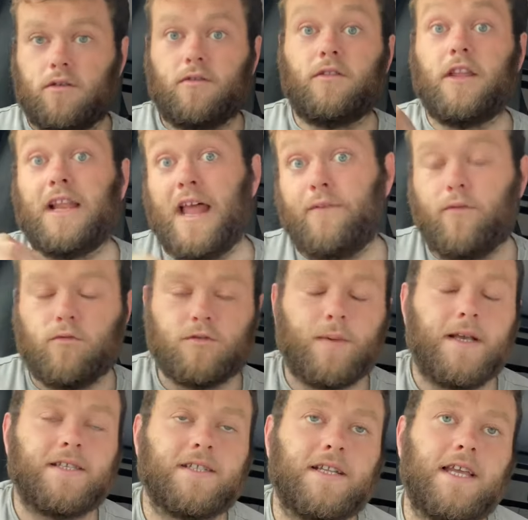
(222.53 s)
the levels
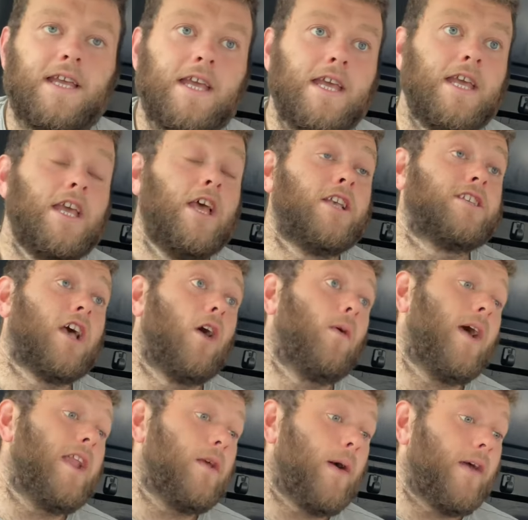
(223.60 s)
basically. So
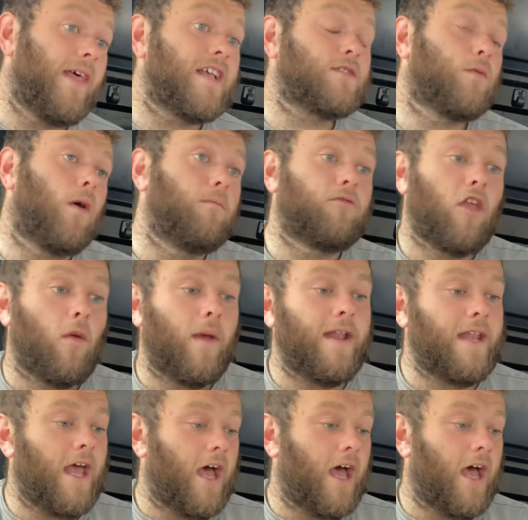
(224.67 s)
anyway, that's what I'm doing.